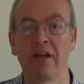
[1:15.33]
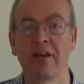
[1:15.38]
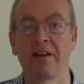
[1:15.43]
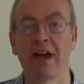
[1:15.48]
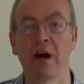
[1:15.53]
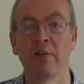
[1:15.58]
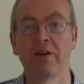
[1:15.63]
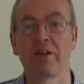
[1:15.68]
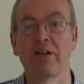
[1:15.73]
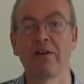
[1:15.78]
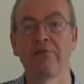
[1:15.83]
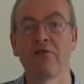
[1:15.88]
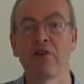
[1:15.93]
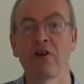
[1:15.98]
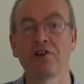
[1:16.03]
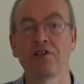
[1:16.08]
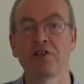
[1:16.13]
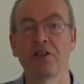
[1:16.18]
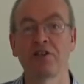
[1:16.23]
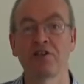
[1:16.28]
Now, when you
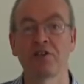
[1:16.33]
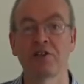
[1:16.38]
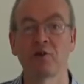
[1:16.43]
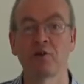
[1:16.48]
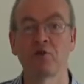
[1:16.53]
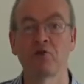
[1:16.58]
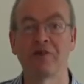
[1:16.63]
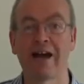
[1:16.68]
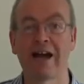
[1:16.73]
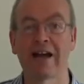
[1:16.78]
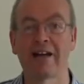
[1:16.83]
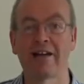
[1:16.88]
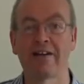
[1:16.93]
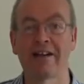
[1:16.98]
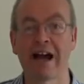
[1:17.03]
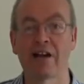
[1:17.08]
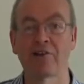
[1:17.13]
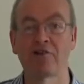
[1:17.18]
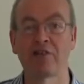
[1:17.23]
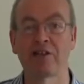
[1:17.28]
first install Dragon
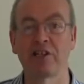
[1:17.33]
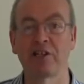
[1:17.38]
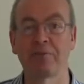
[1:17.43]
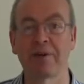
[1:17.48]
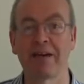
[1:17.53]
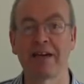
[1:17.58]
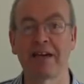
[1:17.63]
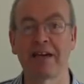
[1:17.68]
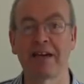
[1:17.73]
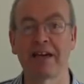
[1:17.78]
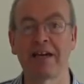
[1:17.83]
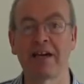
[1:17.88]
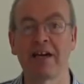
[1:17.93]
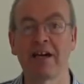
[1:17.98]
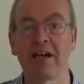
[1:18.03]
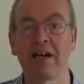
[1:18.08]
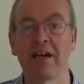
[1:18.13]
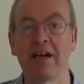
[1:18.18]
Naturally Speaking,